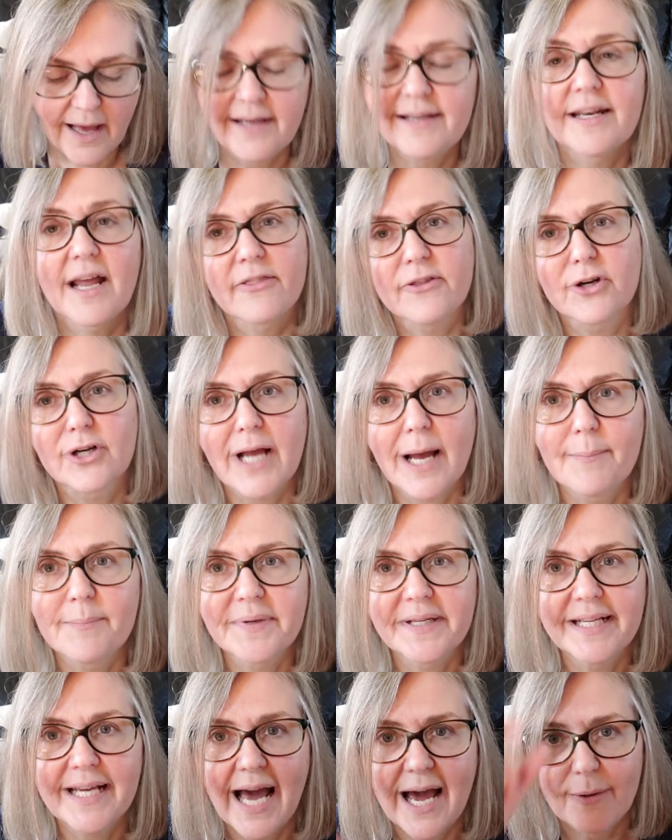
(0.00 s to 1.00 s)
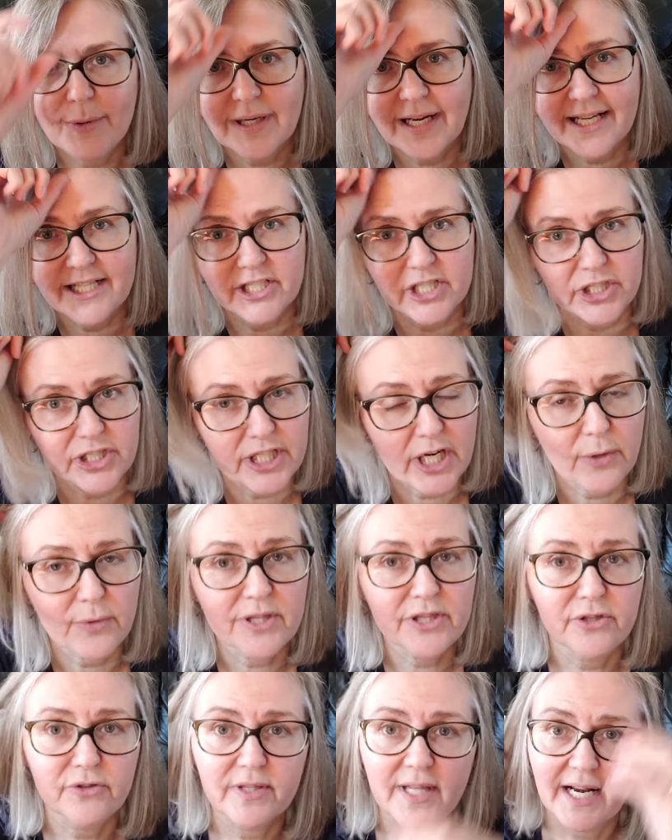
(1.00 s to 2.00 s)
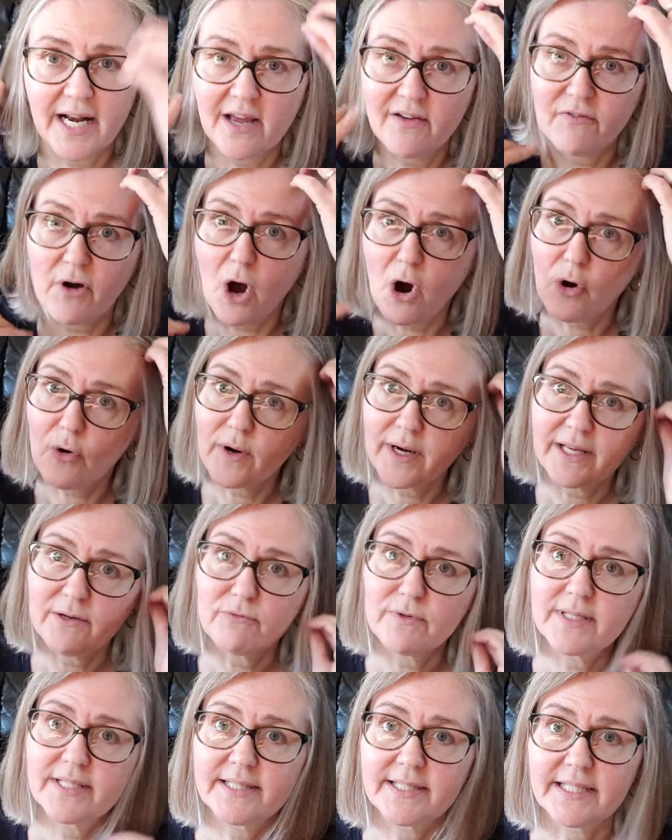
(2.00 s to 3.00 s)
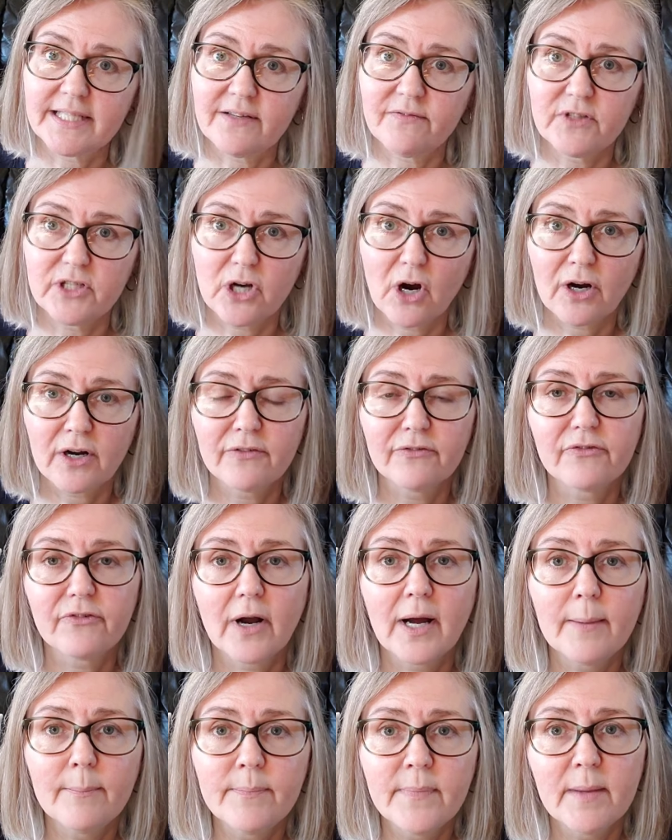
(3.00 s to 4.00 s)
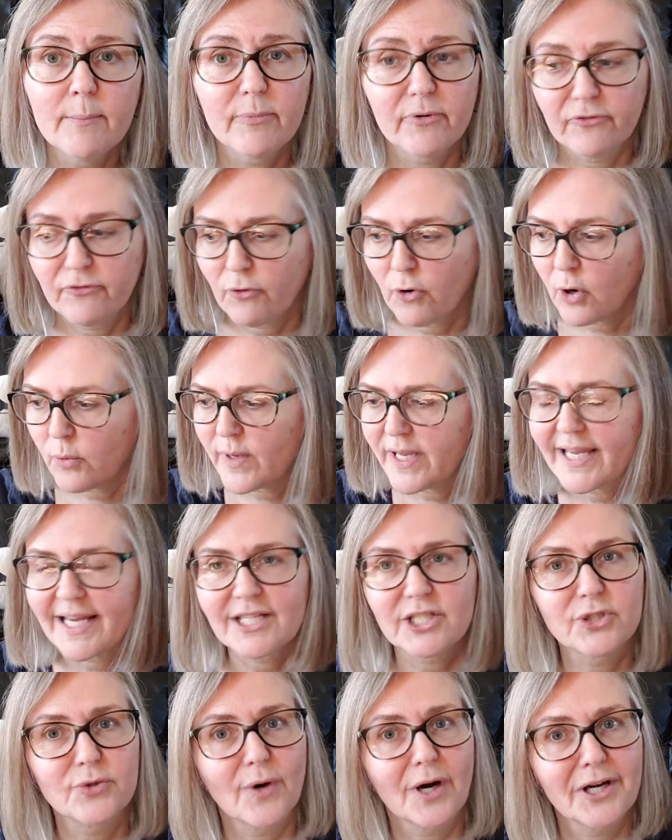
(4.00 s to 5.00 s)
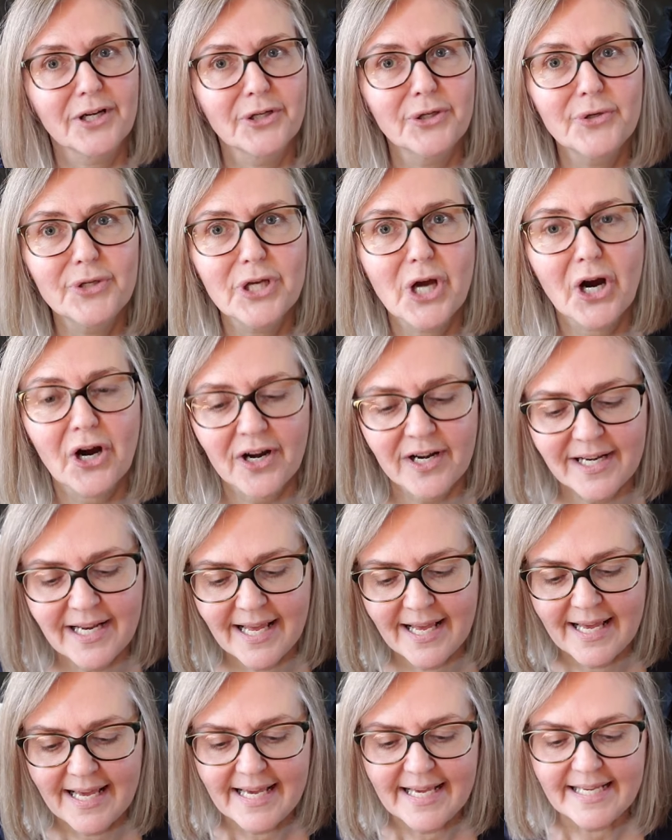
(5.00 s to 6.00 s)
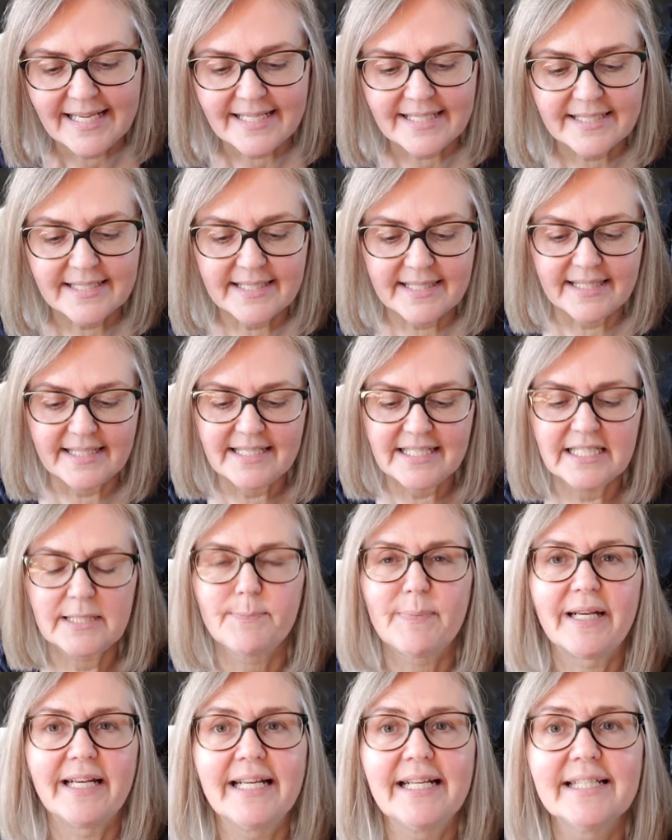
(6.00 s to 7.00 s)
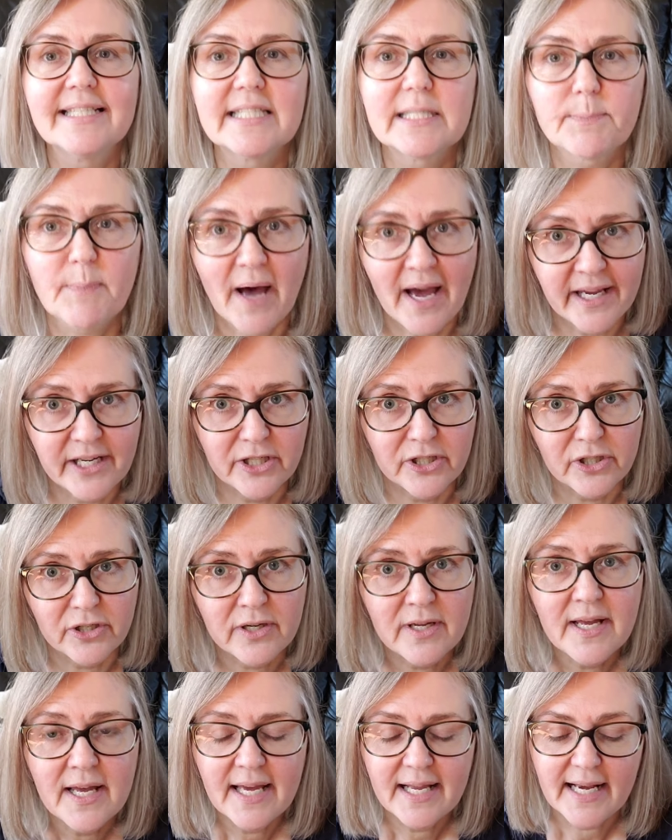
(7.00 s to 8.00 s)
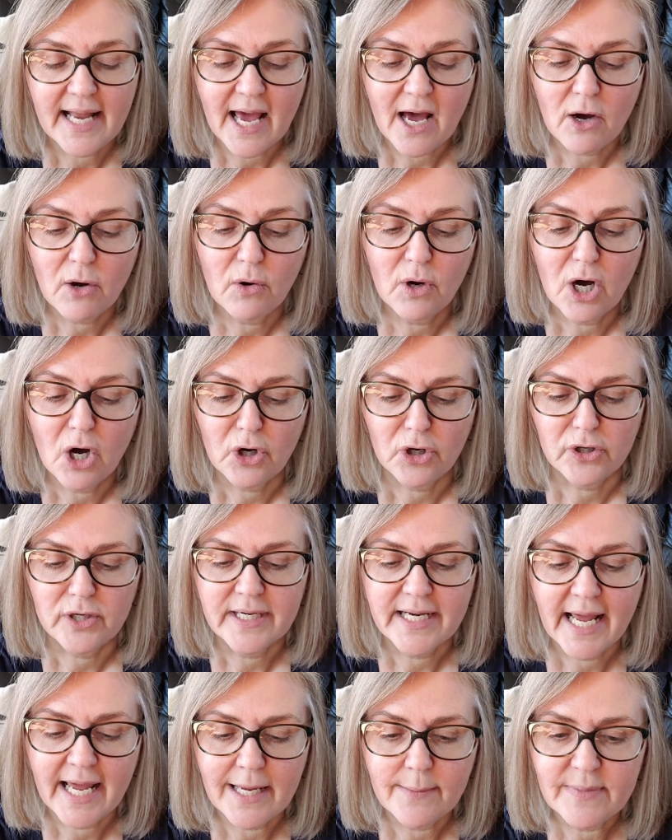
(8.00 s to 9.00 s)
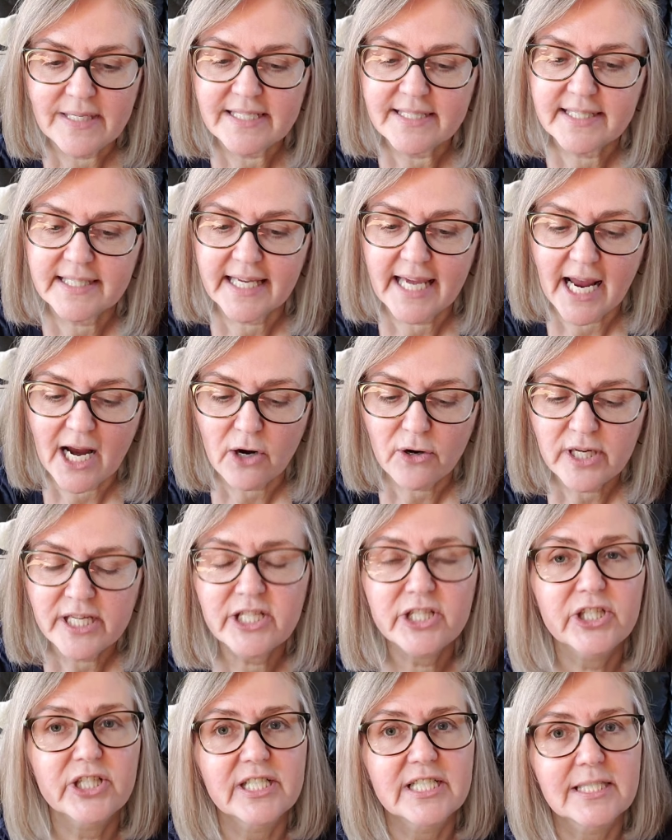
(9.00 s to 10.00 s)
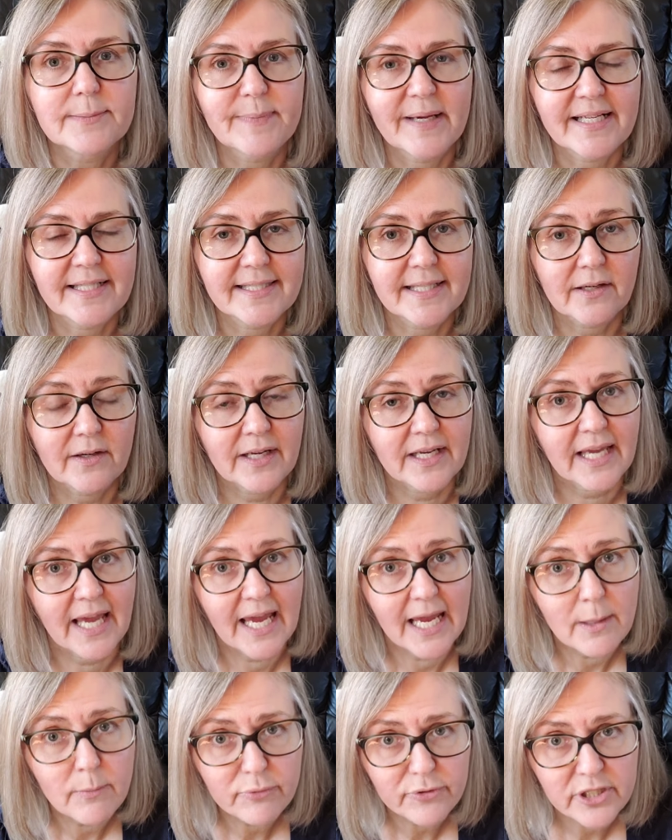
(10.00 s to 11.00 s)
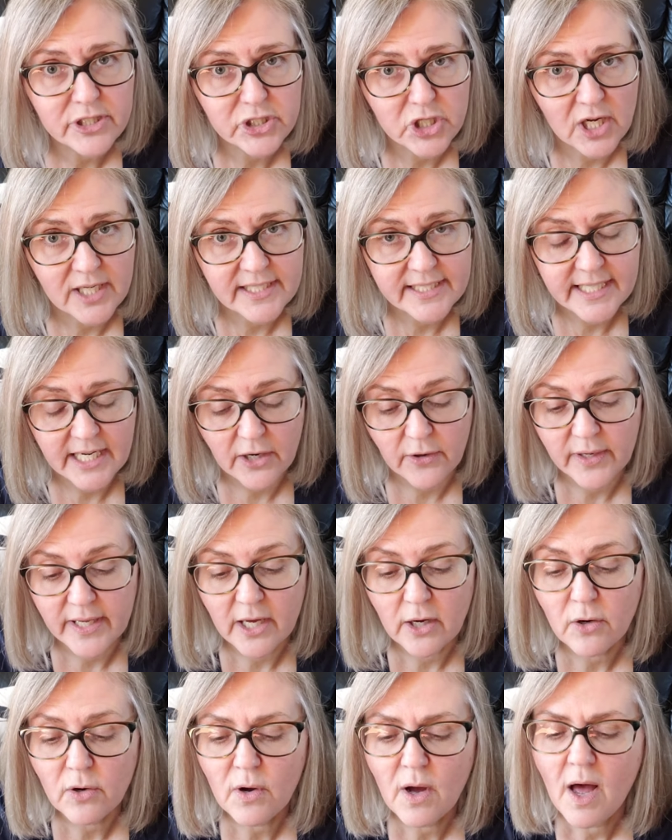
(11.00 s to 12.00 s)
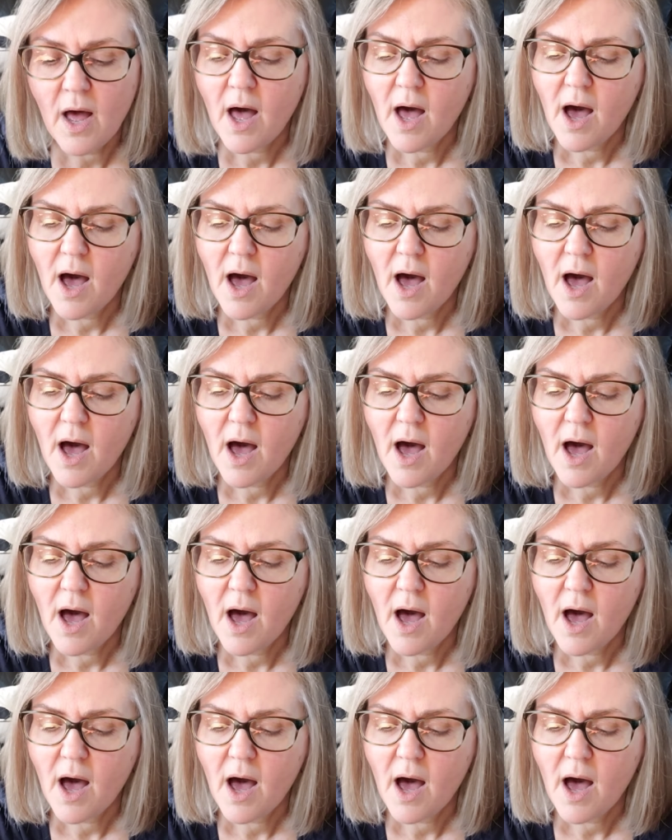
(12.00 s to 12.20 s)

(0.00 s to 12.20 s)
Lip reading: Another company I would like to share with you that I've already received yarn from before we get to our new yarn is the Spinning Spider. Now, her name is Carrie. She is based out of Cambridge, Ontario.